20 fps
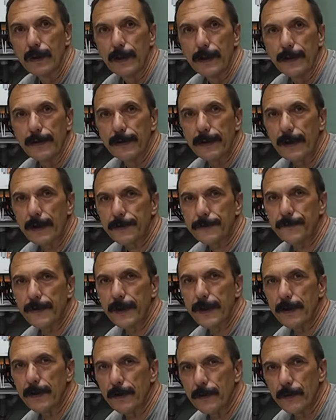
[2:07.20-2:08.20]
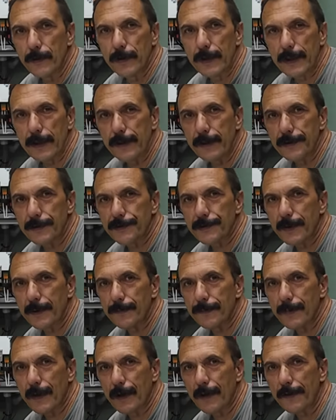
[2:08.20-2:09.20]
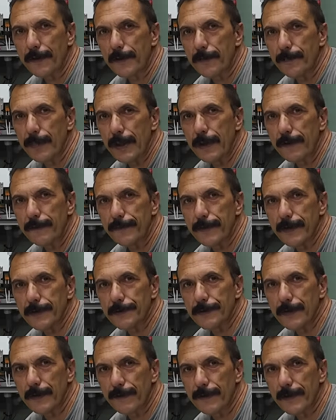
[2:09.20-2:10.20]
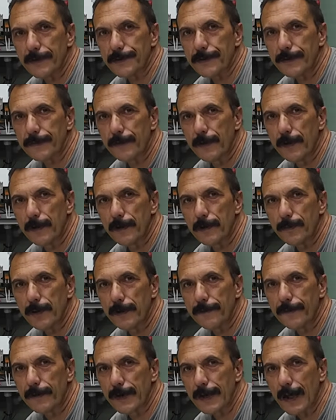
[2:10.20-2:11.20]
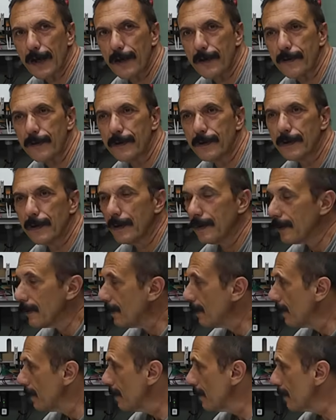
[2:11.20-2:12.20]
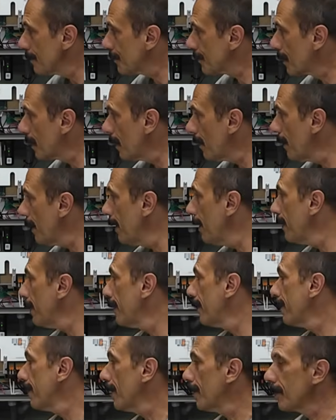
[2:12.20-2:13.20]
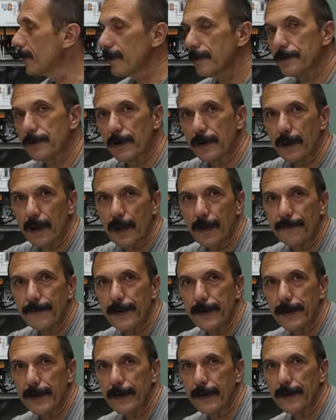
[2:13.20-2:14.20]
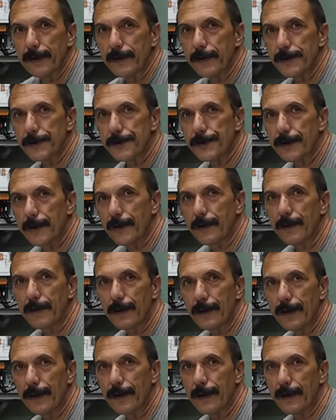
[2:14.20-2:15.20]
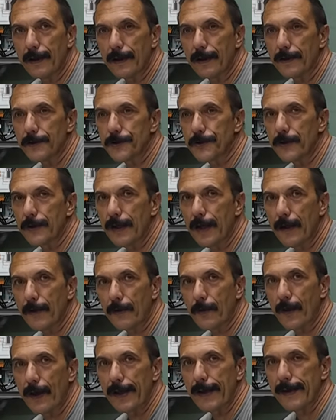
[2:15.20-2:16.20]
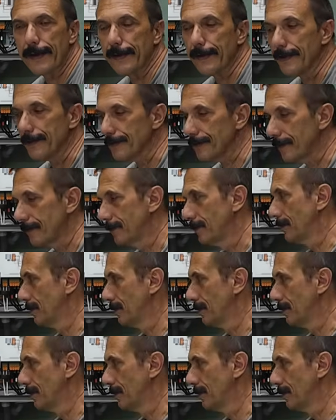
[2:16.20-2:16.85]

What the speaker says: In the next video, we'll get into some other benefits of this inverter, but for now, let's go ahead. I'm going to turn off the air conditioner, and I'll show you how quiet it is.